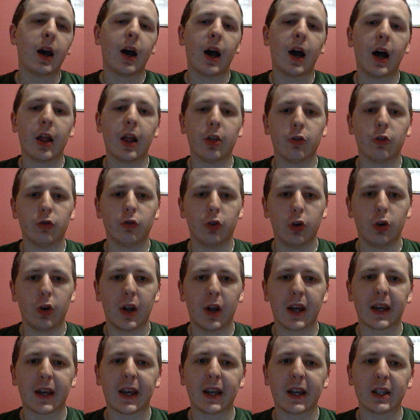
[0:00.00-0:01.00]
And the
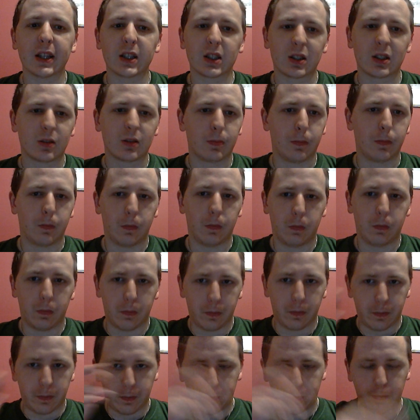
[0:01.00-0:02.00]
roulette gets
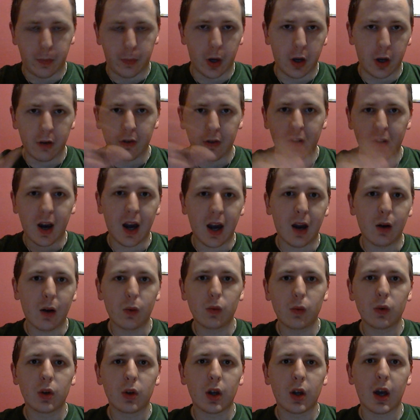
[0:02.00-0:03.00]
spun
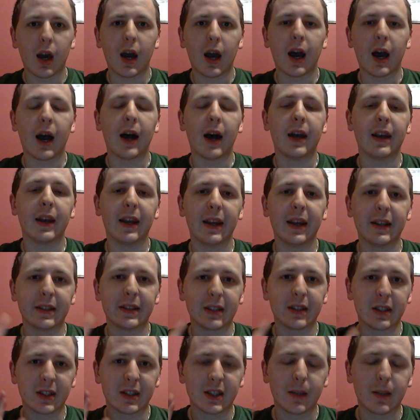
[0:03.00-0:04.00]
around, and it's
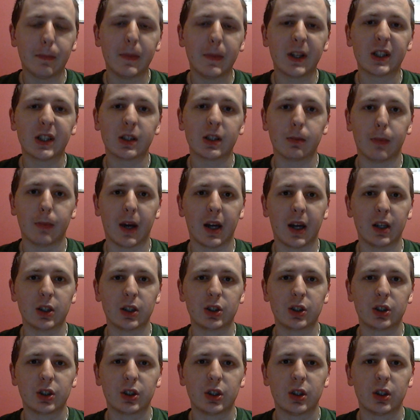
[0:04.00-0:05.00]
a submission
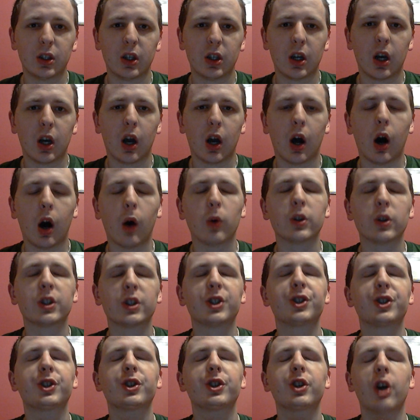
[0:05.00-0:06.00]
match. I was
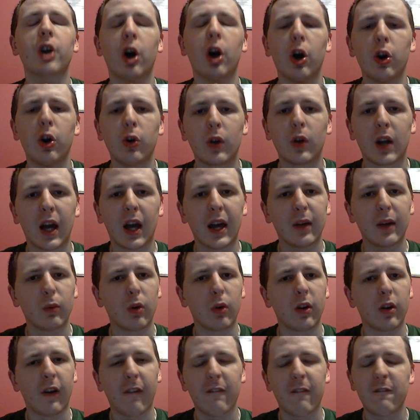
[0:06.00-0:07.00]
so glad it
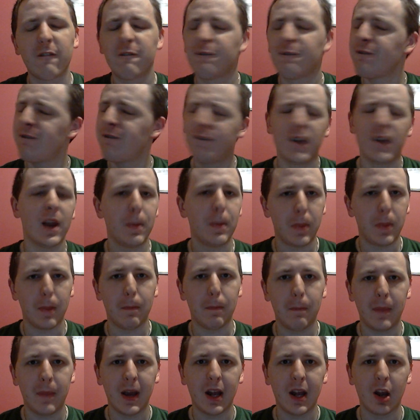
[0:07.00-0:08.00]
wasn't a
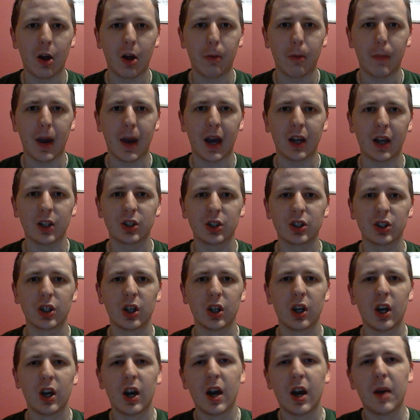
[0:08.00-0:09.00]
flipping pillow match.
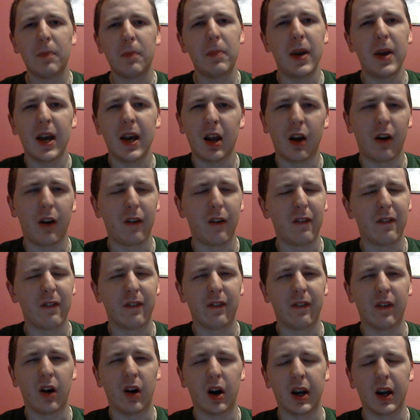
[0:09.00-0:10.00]
Pillow
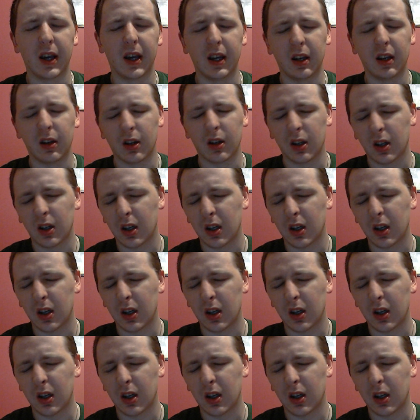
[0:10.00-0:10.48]
fighting.